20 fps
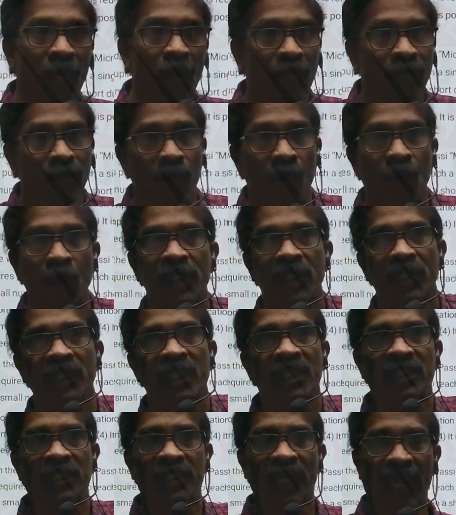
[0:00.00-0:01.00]
posing
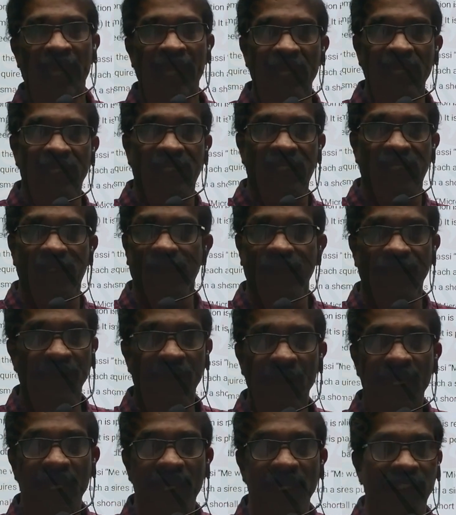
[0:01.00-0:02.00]
the styles,
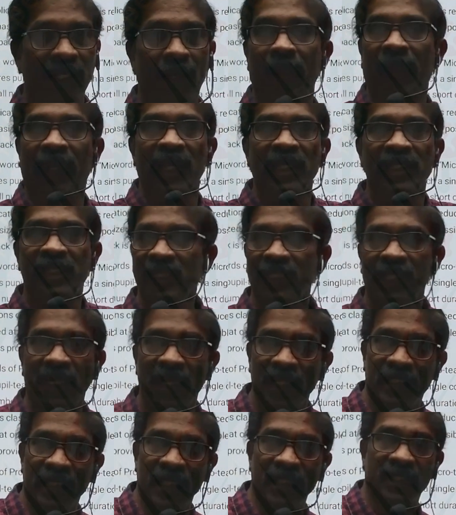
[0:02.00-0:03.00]
summarizing the
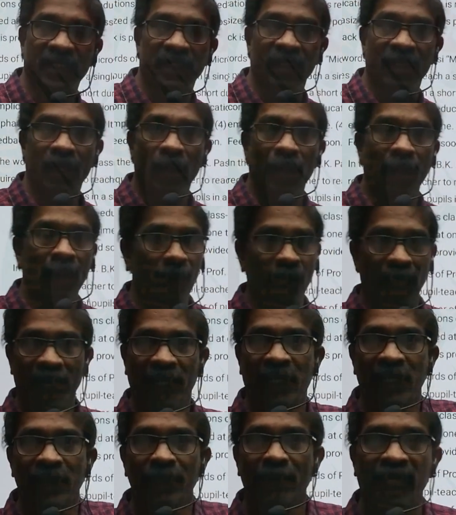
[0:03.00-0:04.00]
lessons,
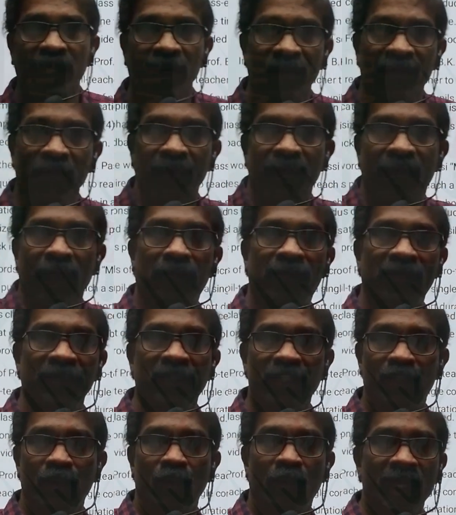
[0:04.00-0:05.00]
making better feedback from
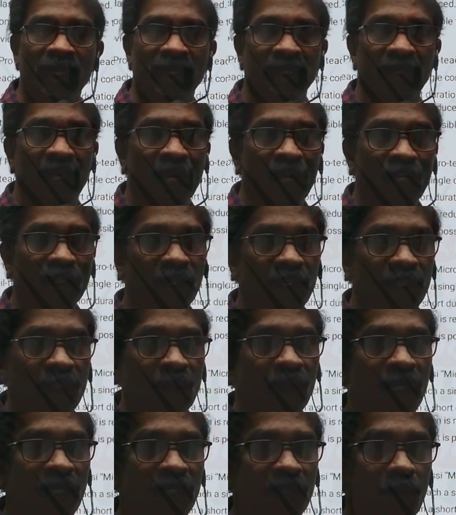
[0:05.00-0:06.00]
the students. So in
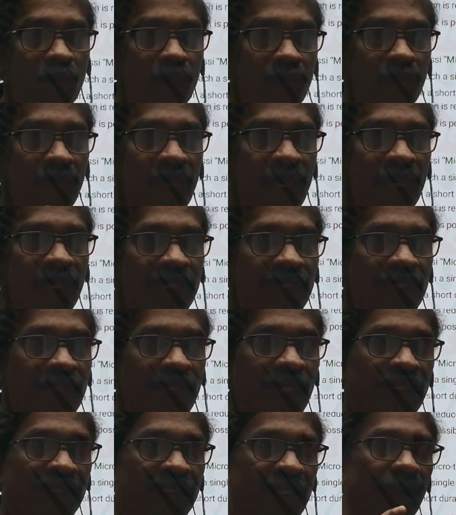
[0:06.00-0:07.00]
order to make
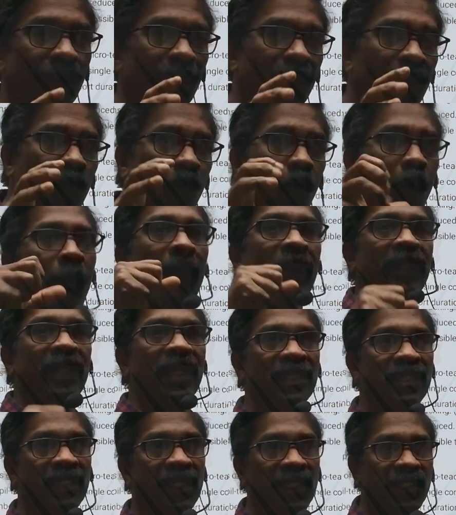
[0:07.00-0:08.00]
some
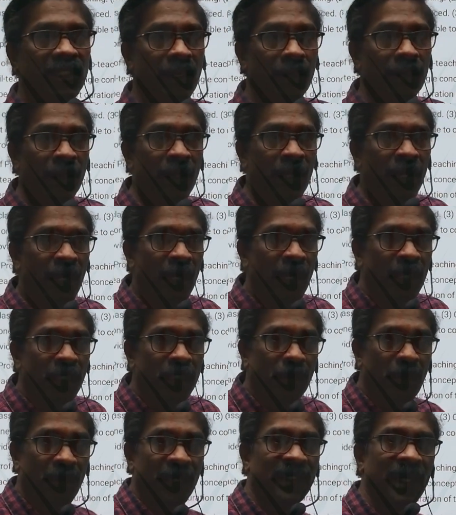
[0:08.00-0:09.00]
competency, some
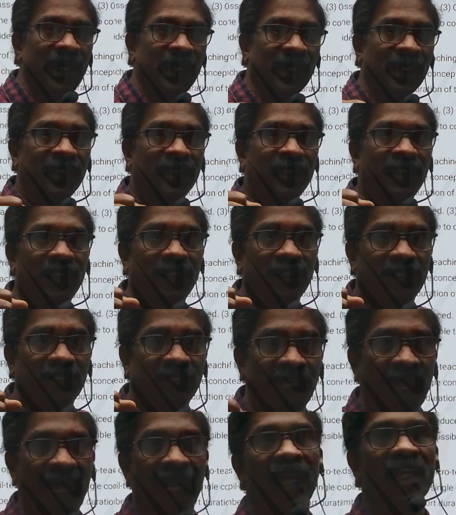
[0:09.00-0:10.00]
special
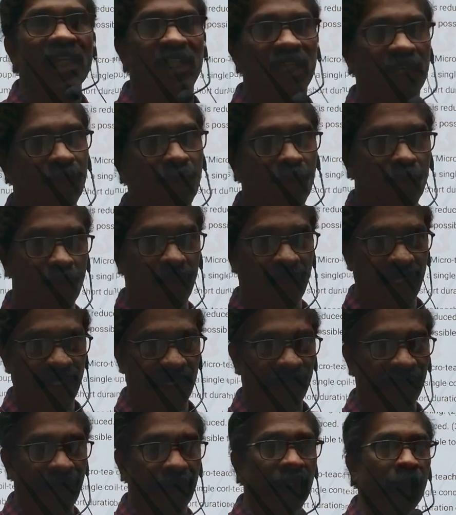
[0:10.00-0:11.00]
talents
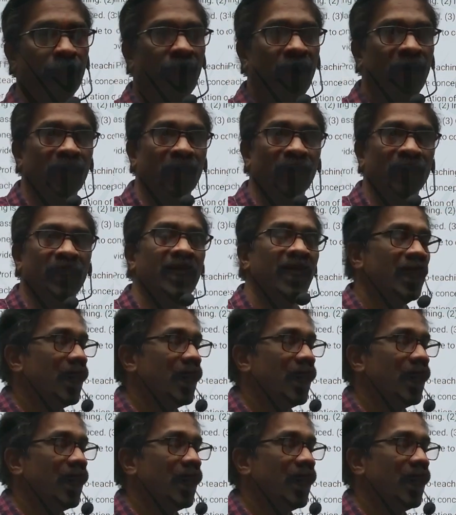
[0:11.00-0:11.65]
improvement from the part of the